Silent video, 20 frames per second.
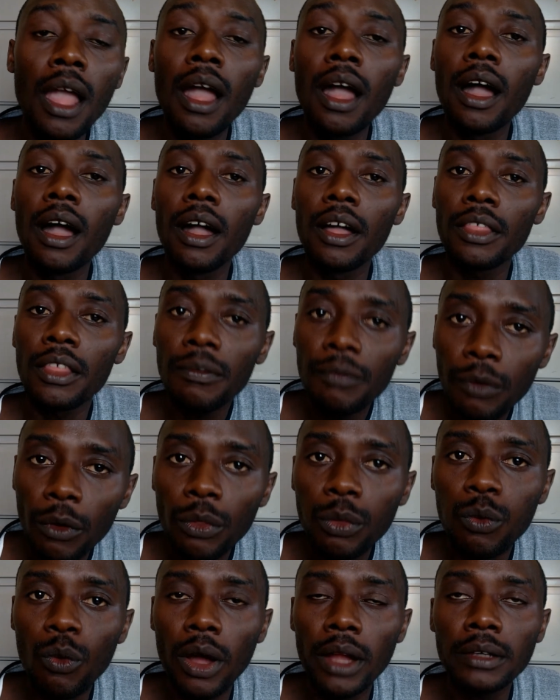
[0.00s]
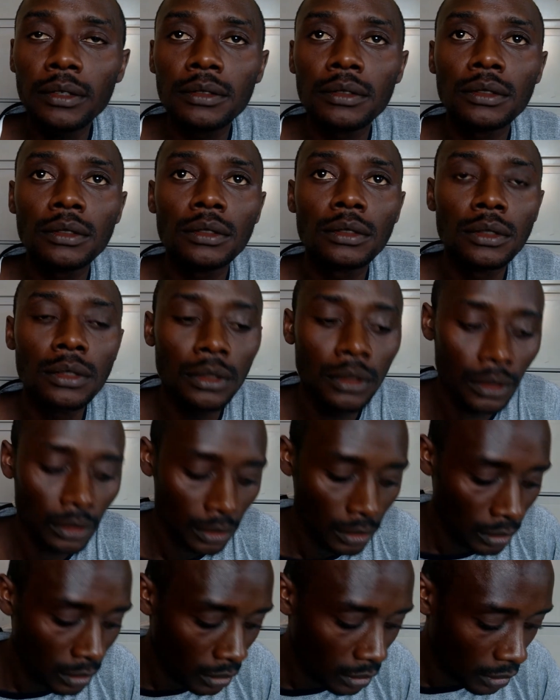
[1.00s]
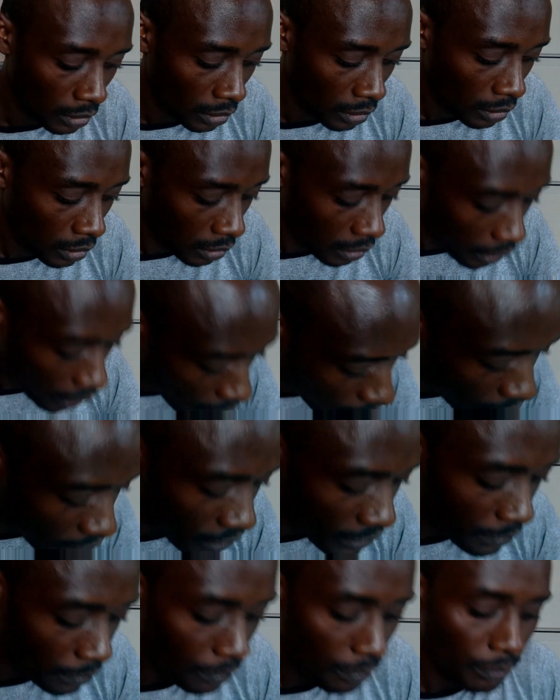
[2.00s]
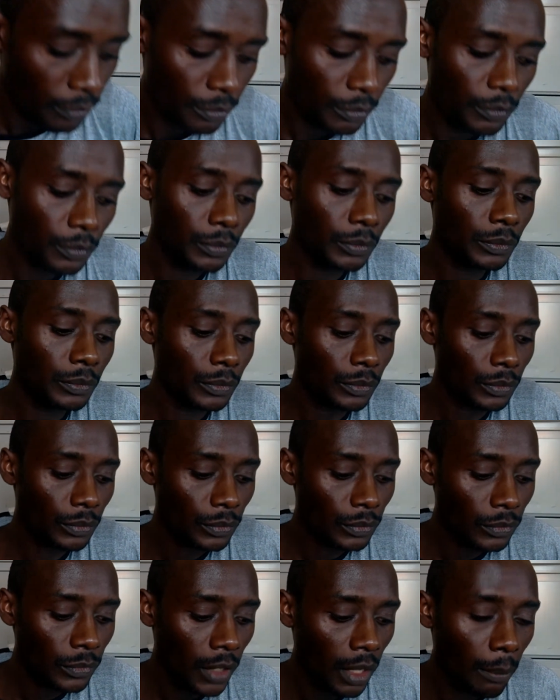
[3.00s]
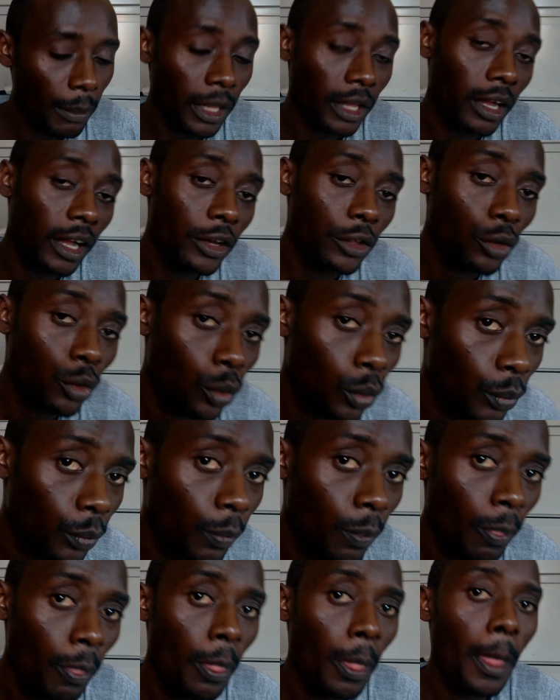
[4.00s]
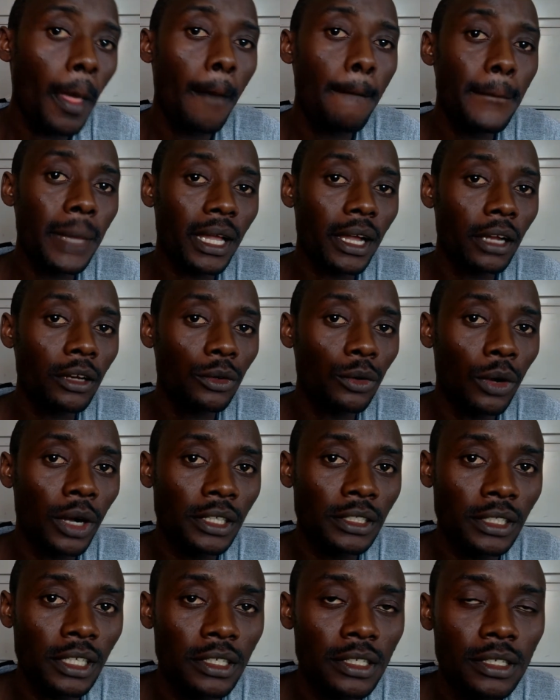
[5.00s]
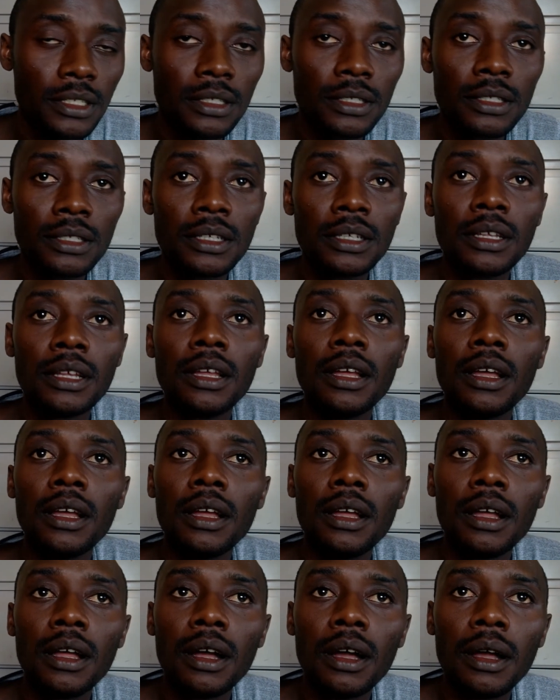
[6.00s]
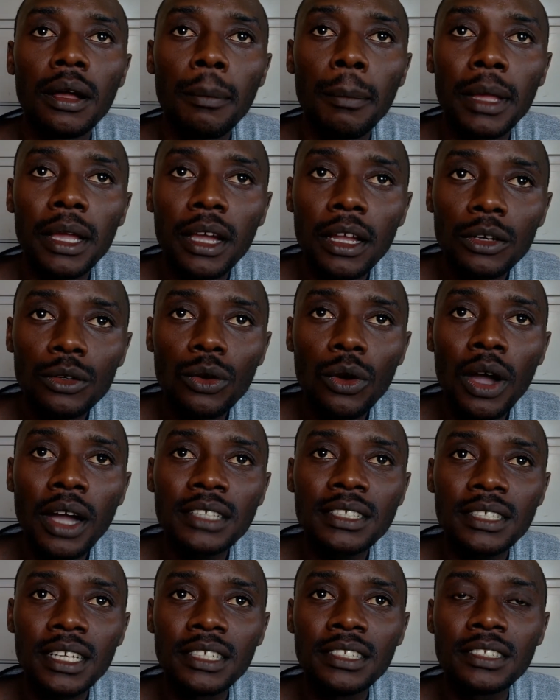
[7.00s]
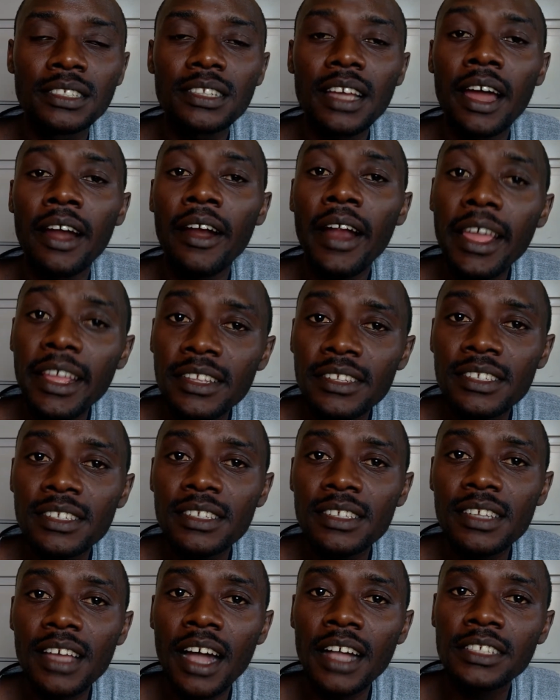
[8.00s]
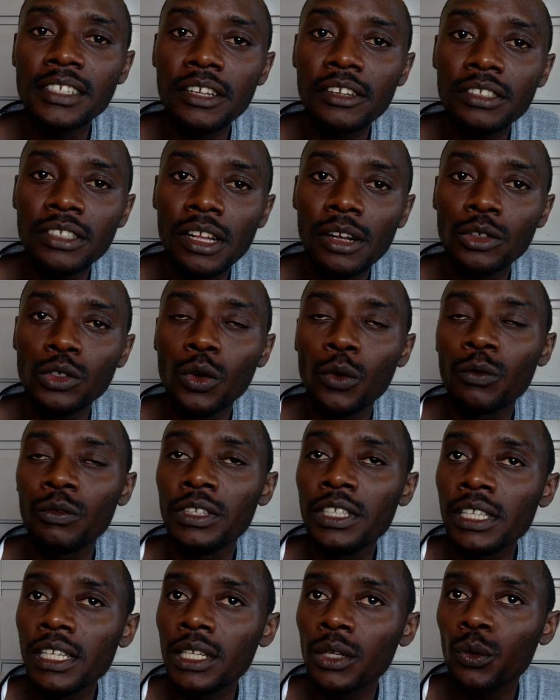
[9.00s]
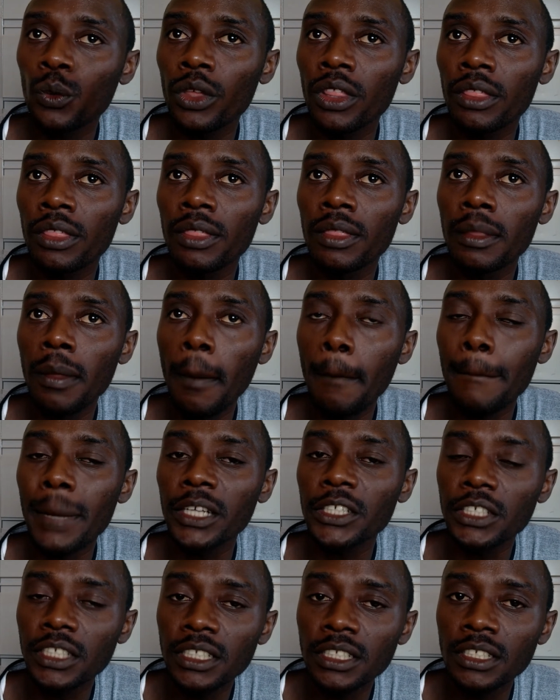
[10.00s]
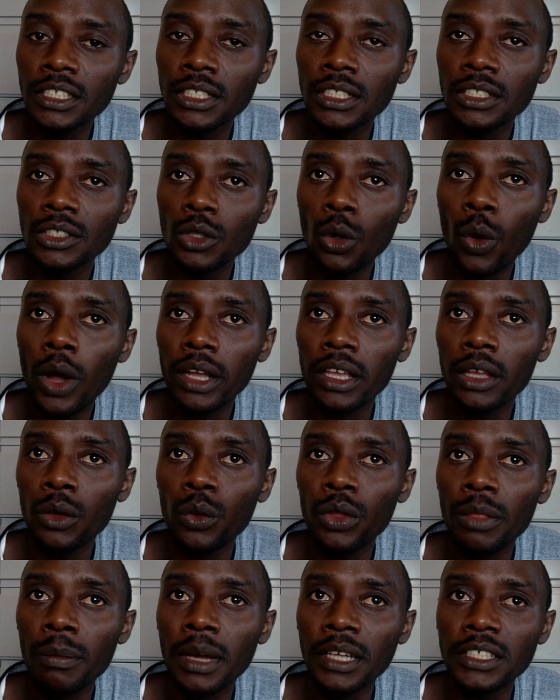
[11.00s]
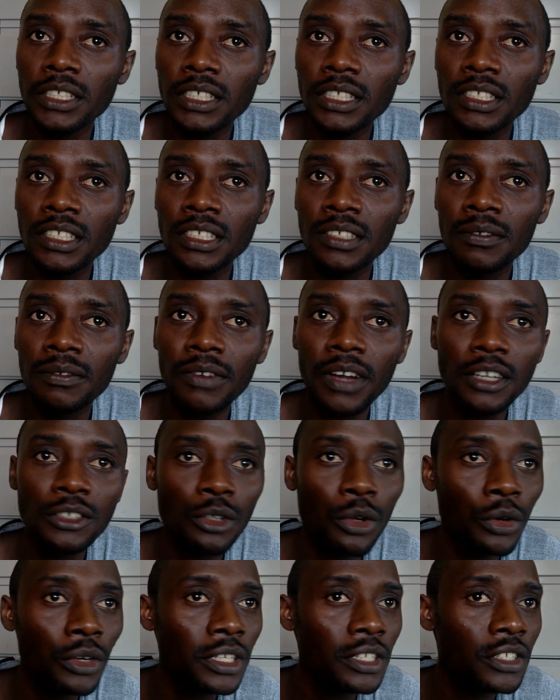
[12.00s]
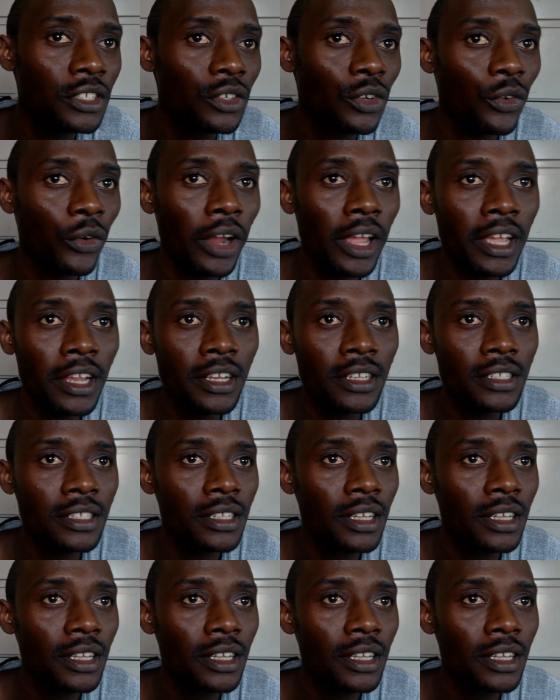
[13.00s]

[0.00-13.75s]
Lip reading: The fourth one is mechanical hazards. Mechanical hazards arise as a result of dealing with machines. You're working with machines in factories, cranes,